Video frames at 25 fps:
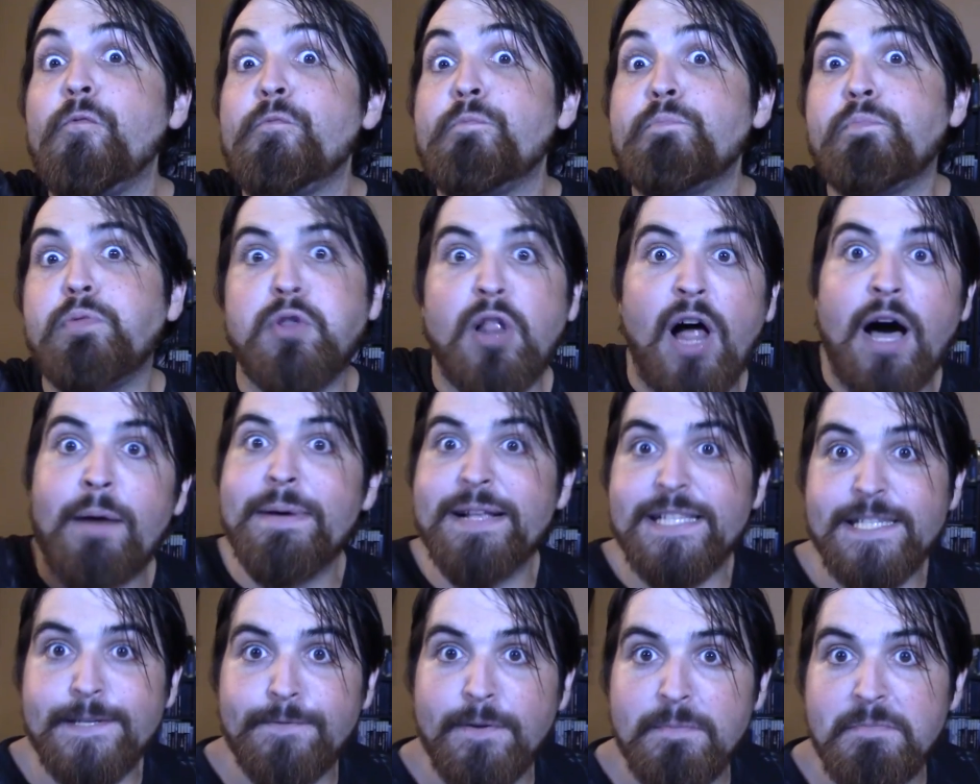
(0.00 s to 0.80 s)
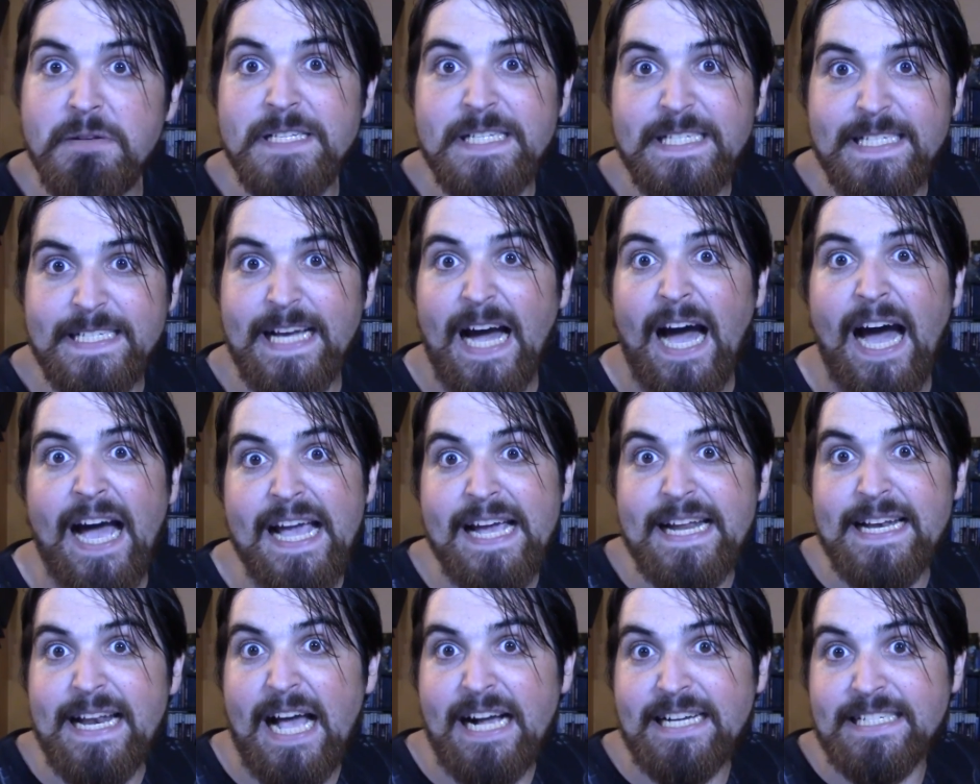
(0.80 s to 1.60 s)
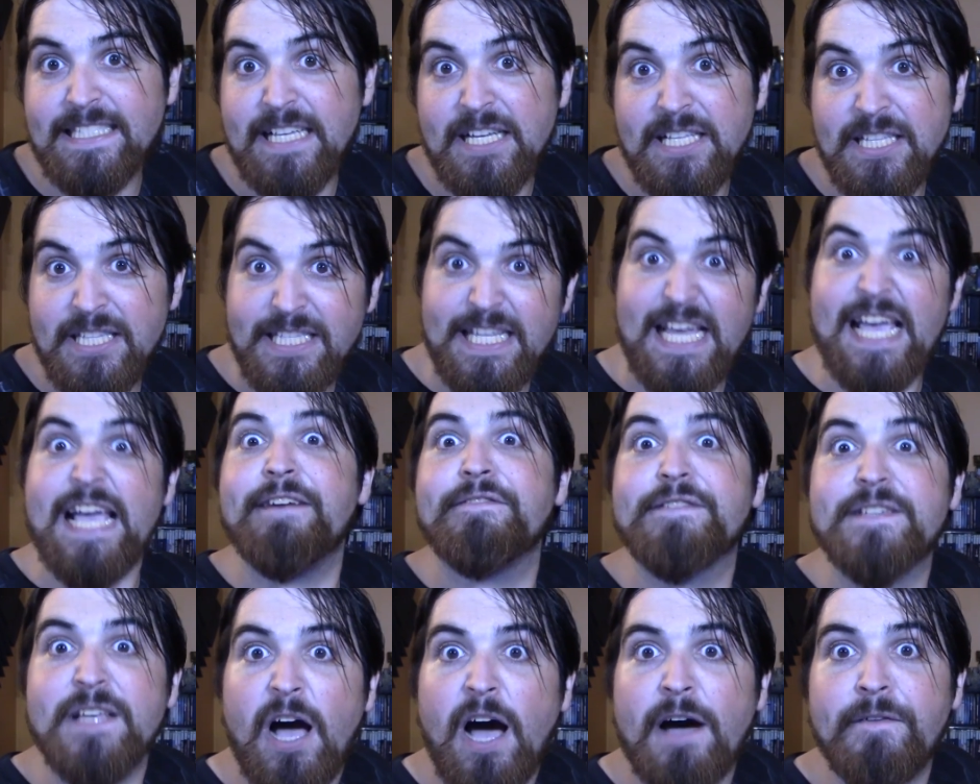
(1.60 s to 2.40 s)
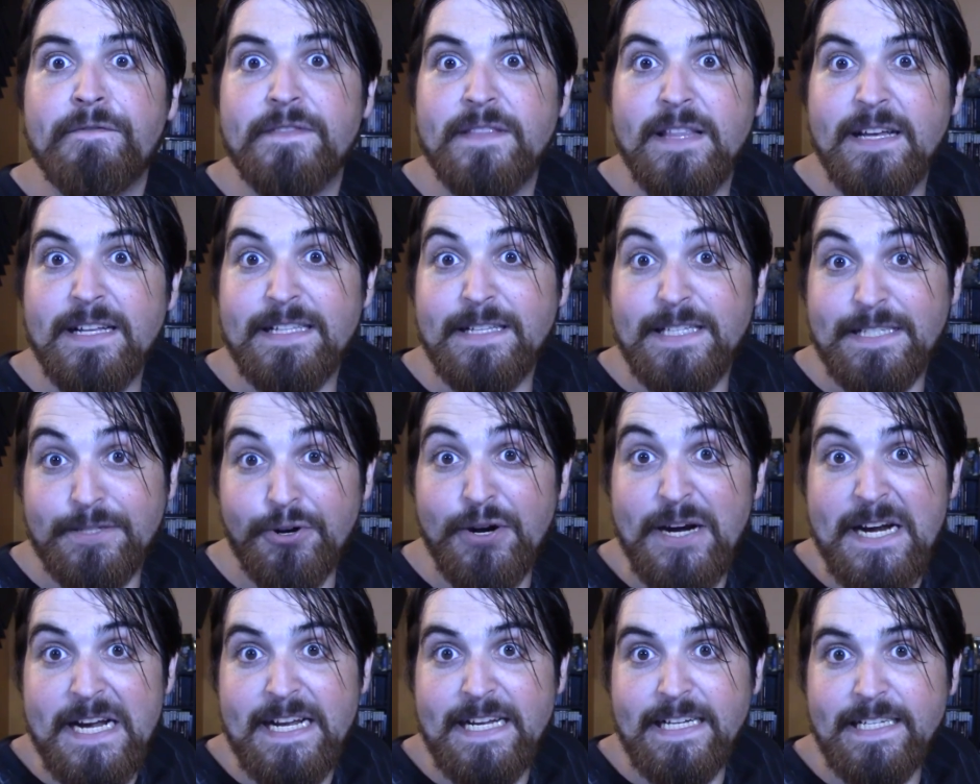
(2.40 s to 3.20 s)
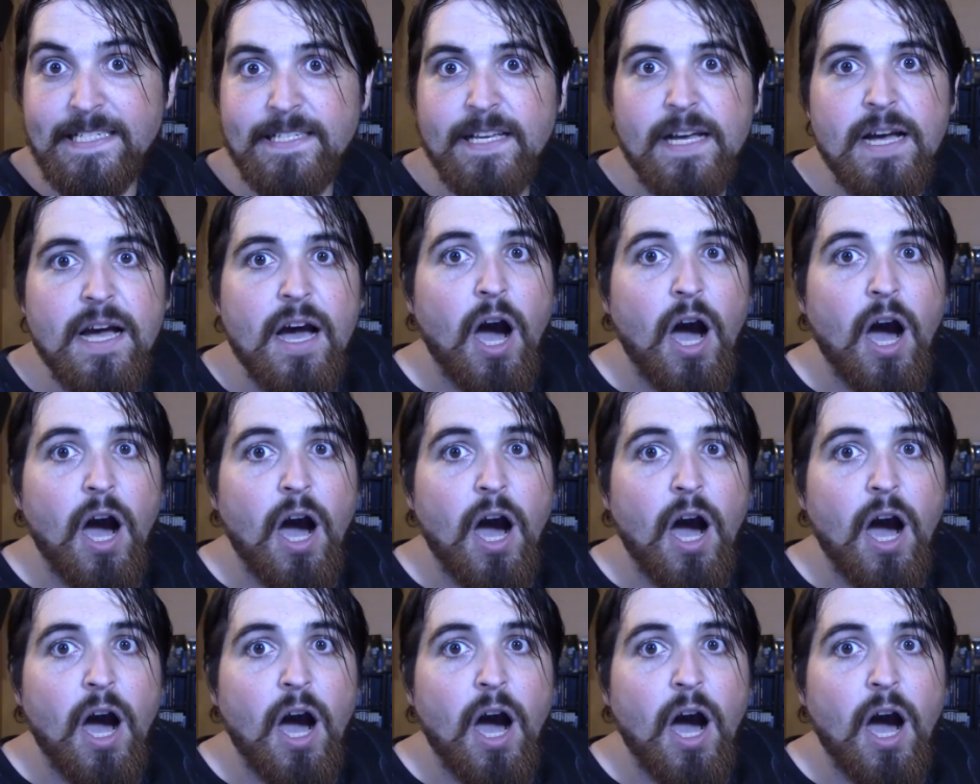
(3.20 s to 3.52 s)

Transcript: plummets from the sky and knocks the leaves off the trees.